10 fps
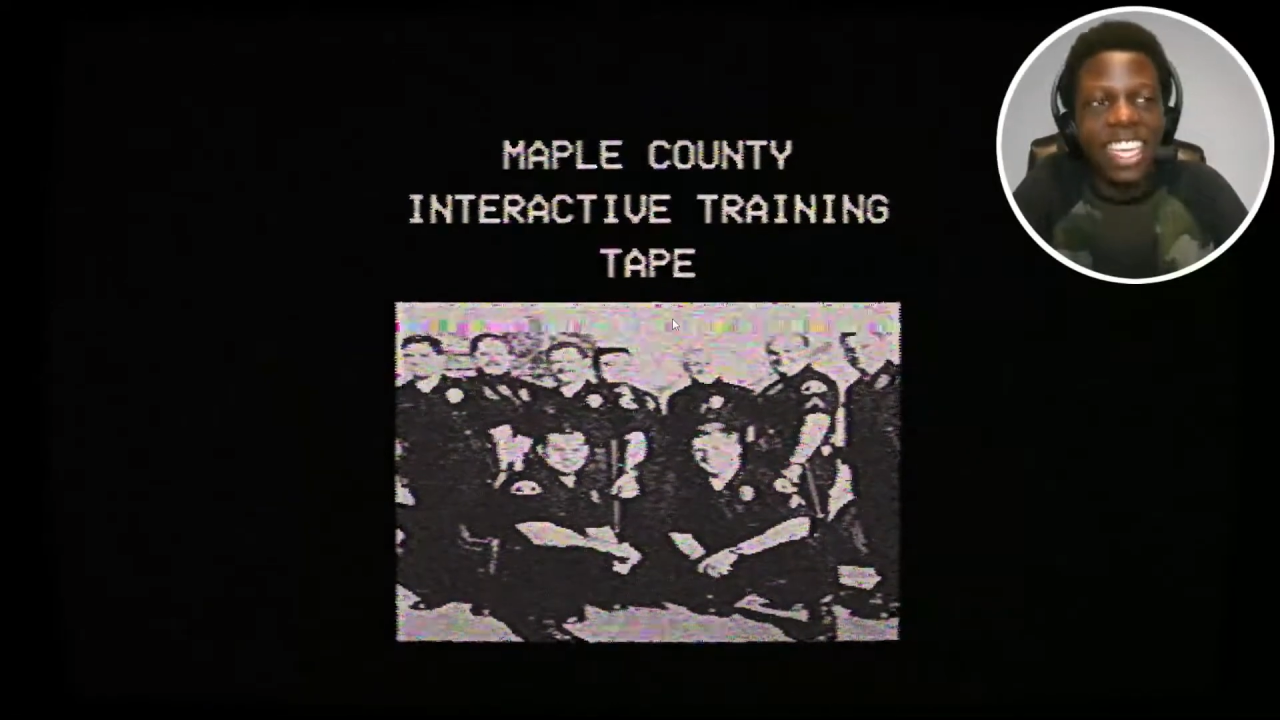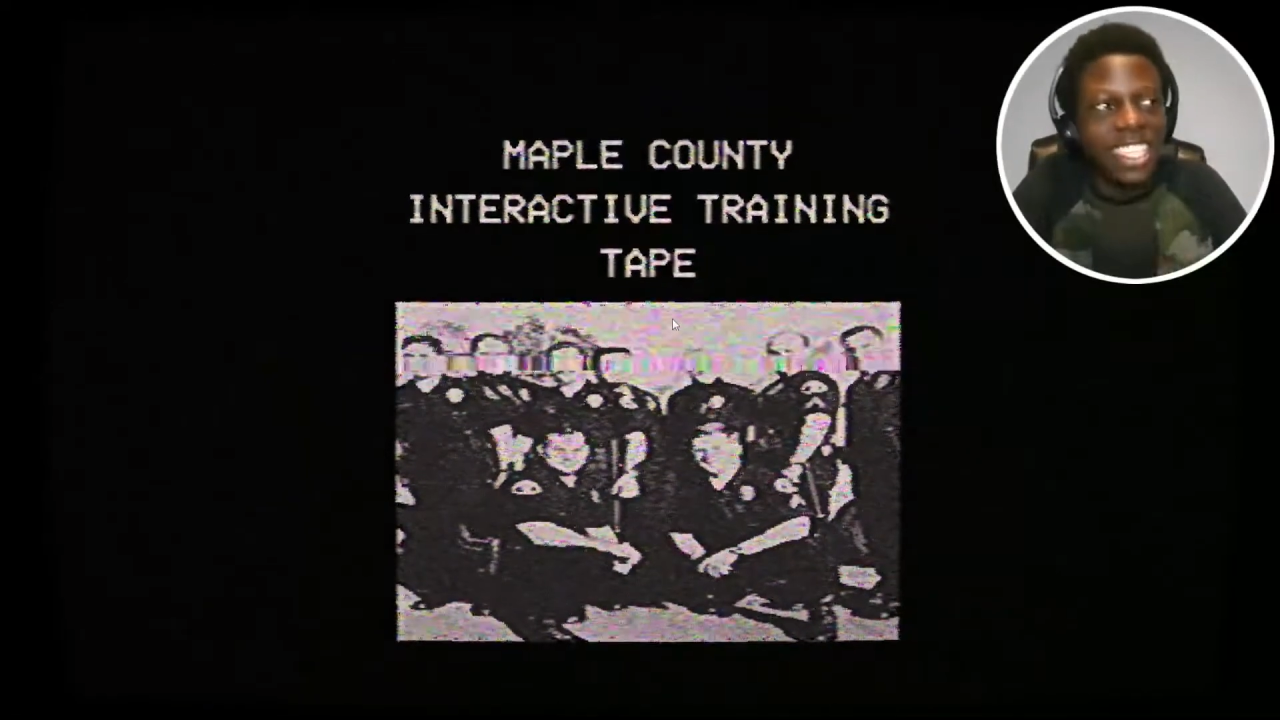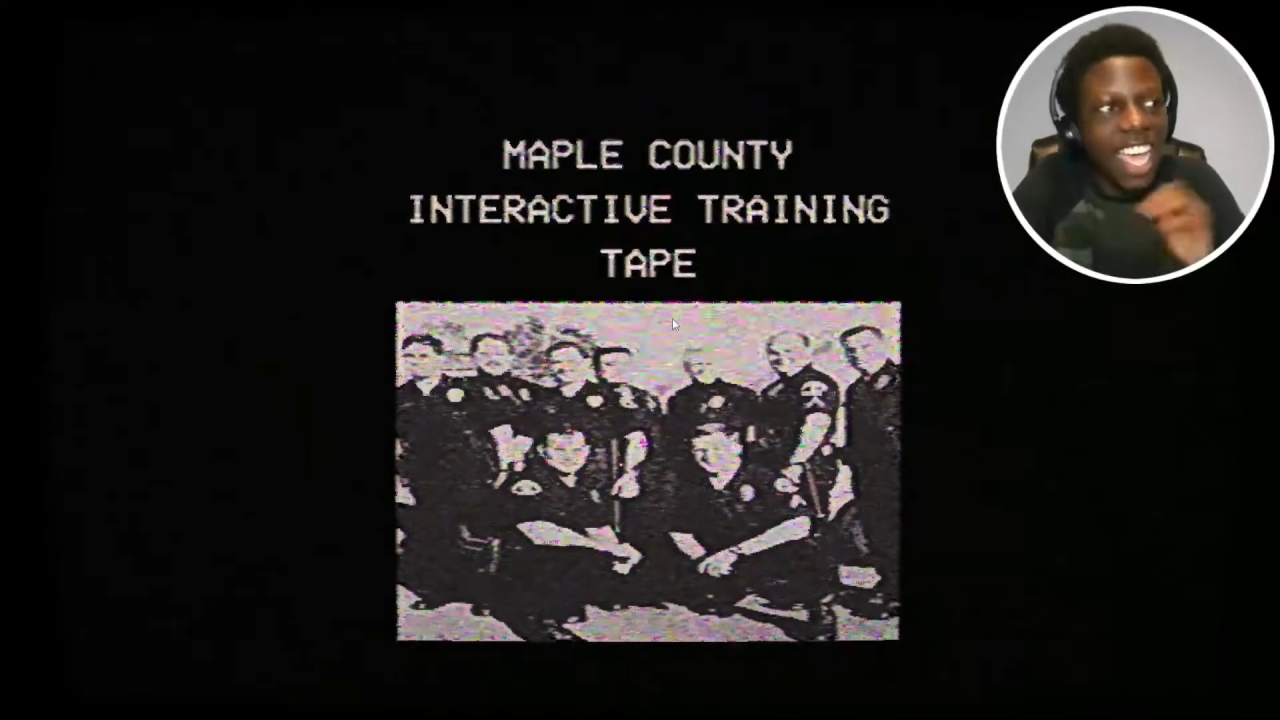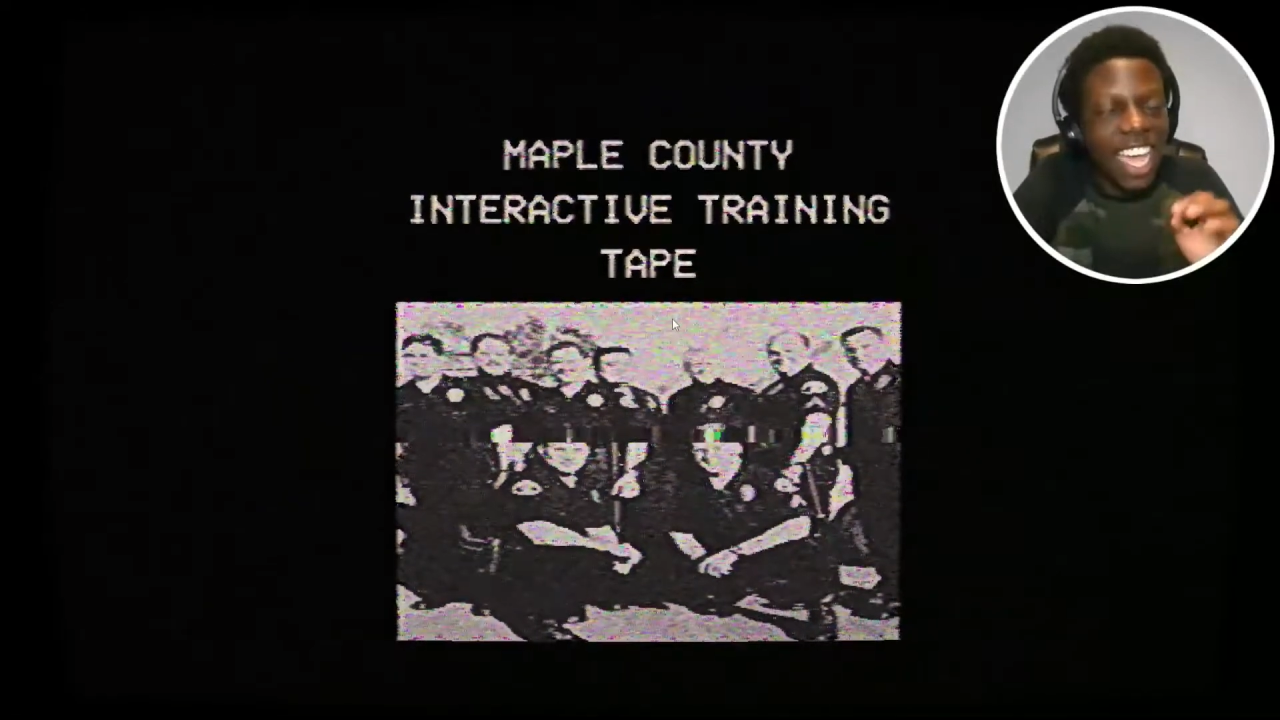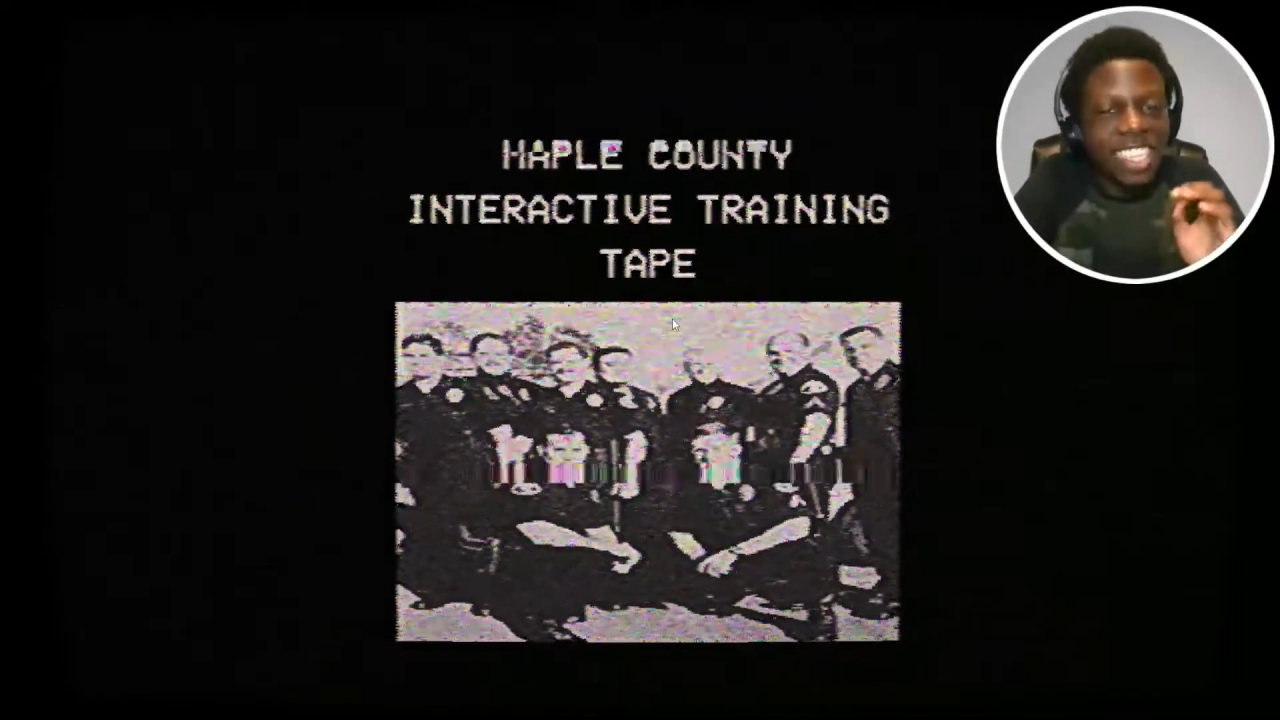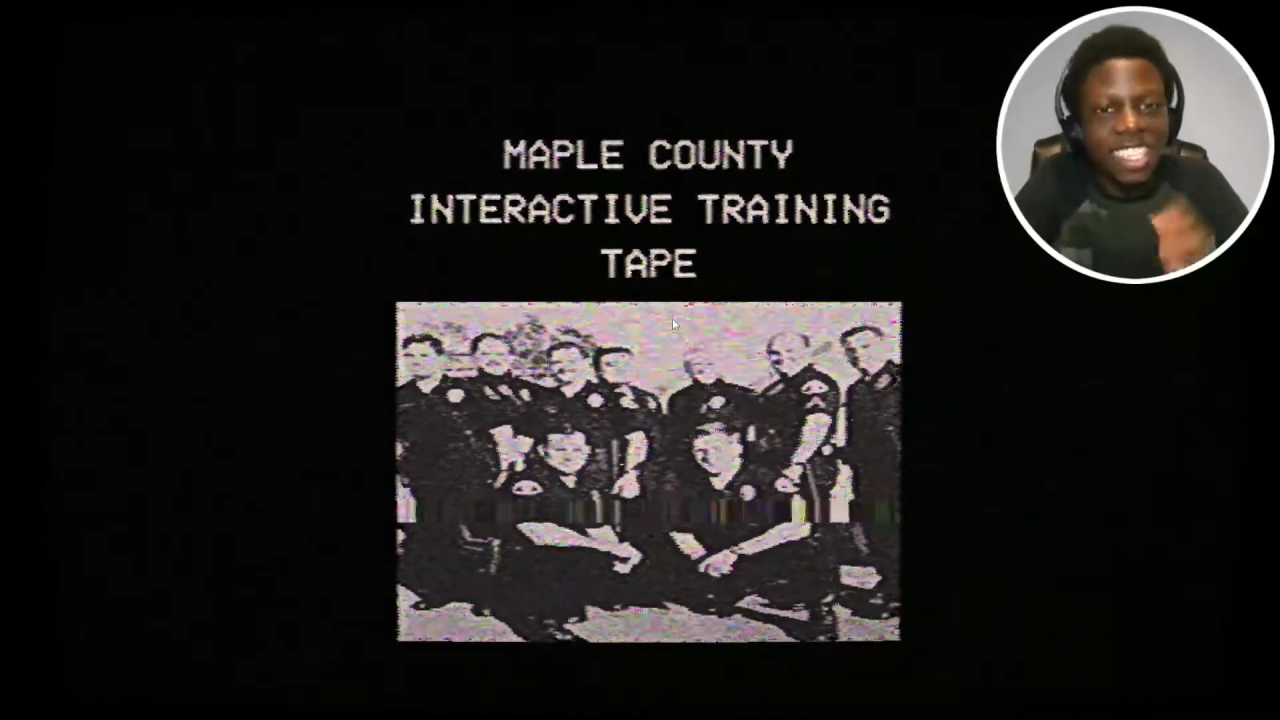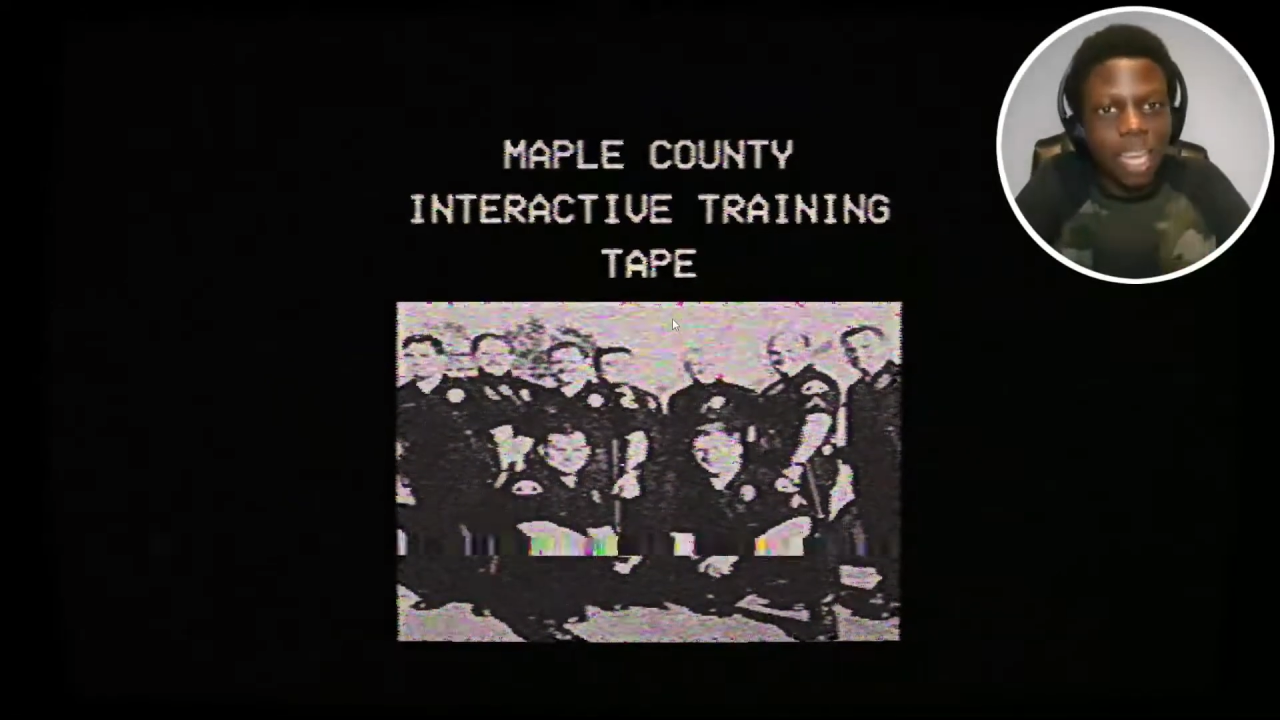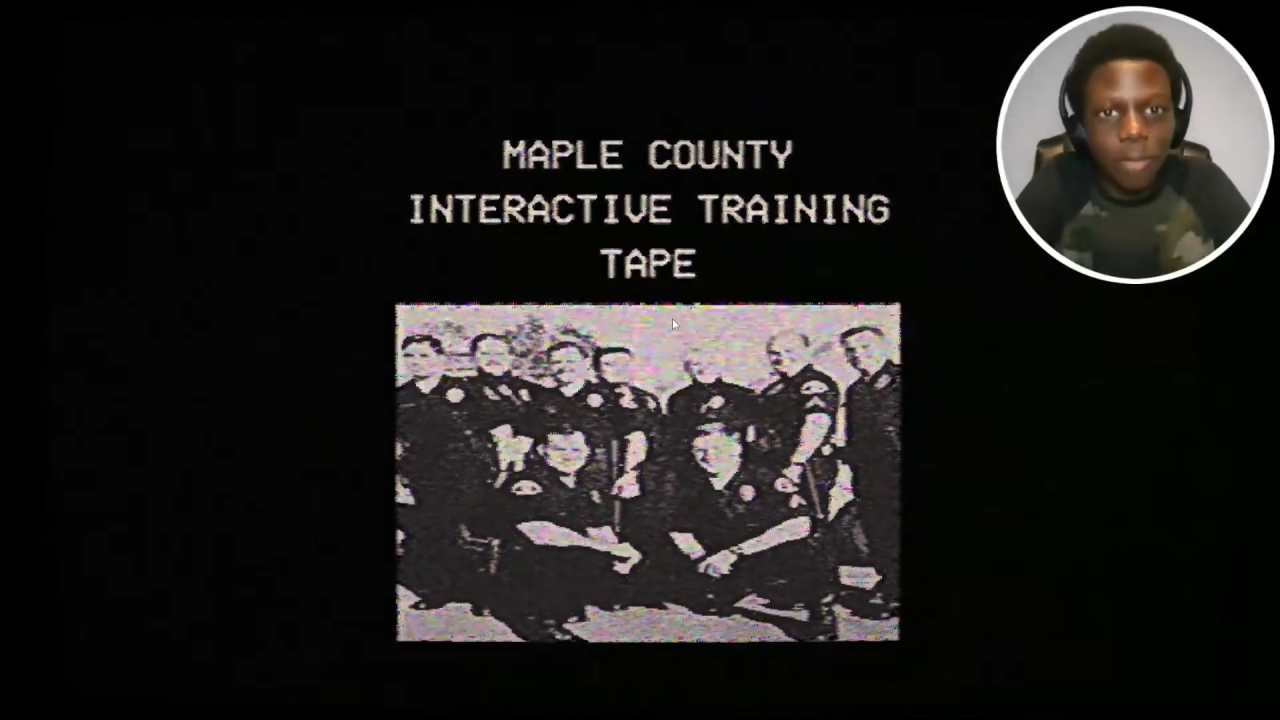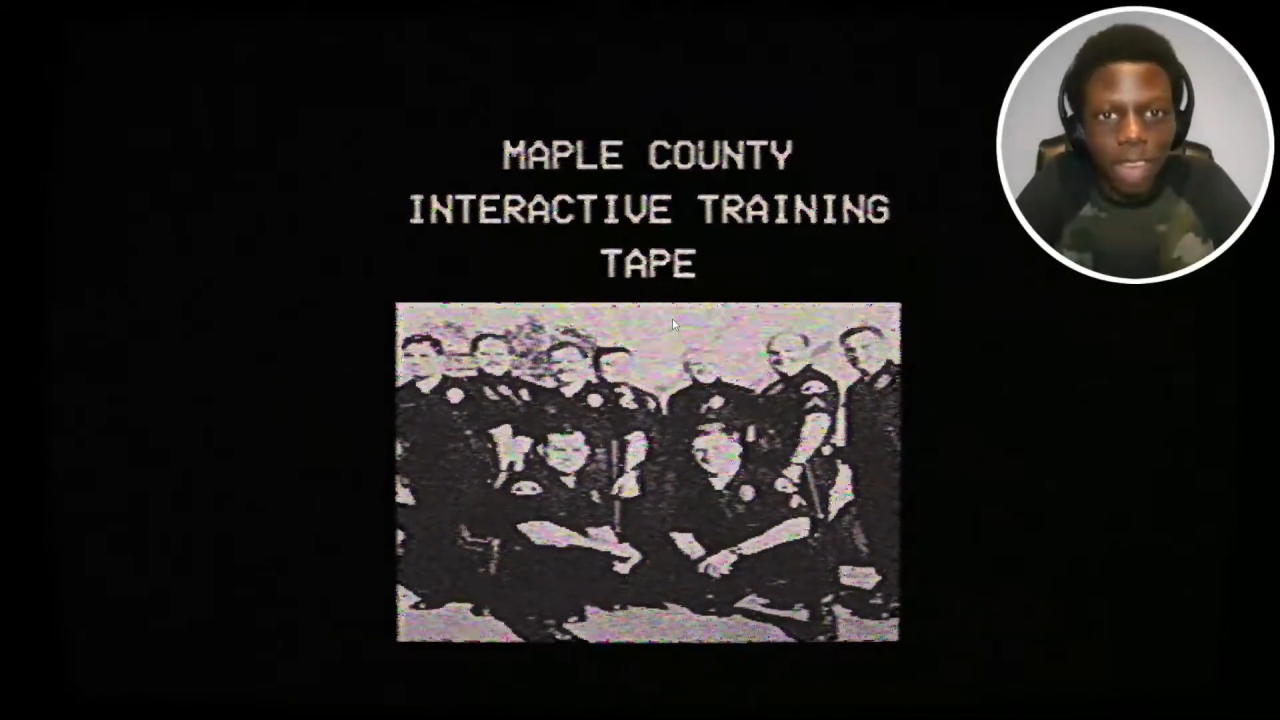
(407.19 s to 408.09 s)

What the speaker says: exact same